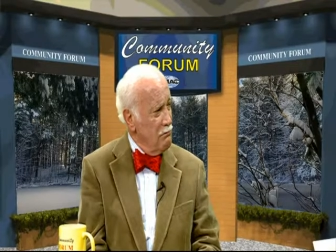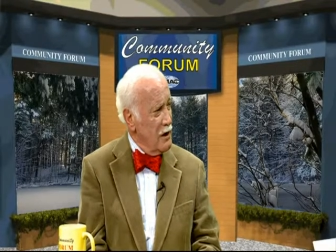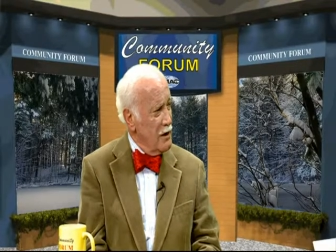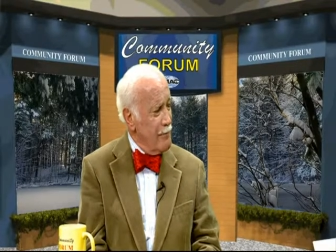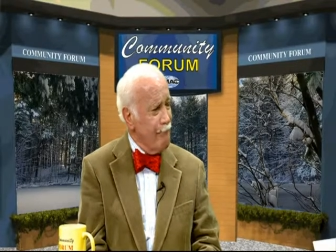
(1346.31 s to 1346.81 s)

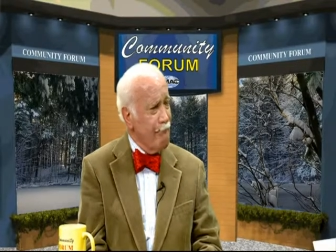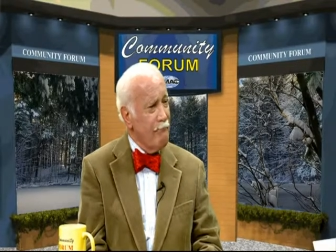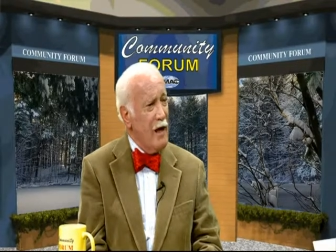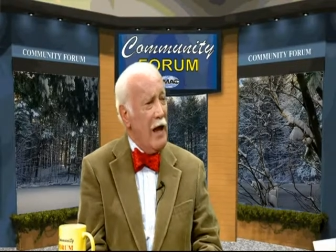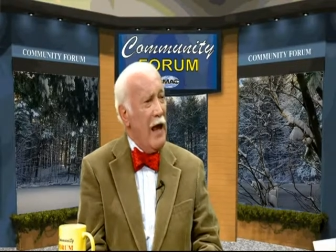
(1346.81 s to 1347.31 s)
okay,
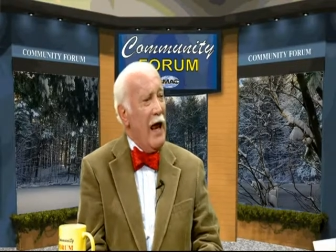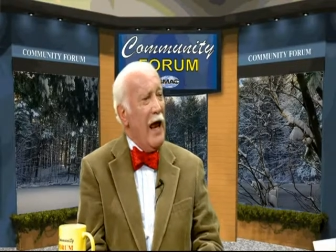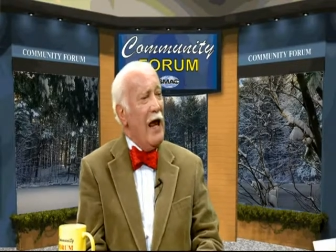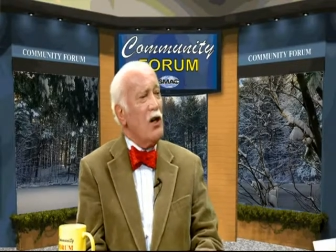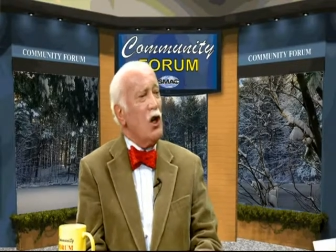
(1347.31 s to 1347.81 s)

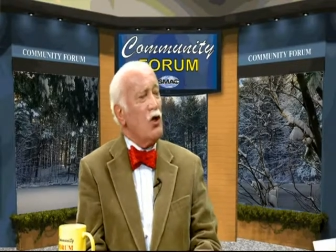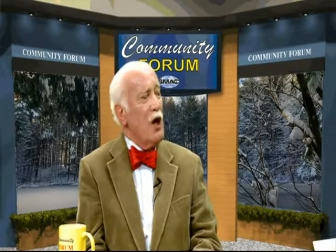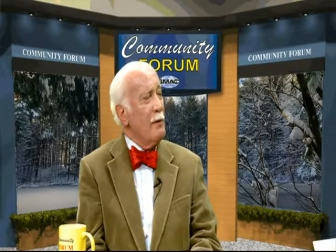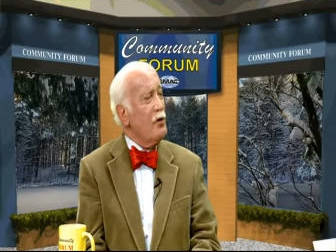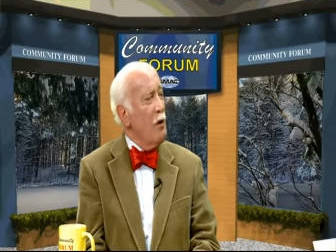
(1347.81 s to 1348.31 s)
and
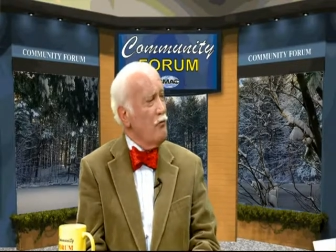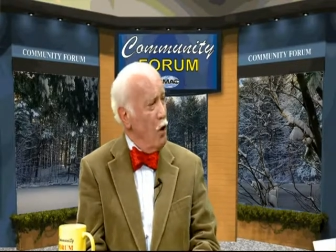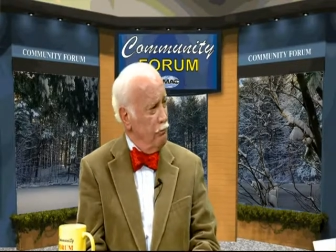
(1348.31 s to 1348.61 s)
James Monroe.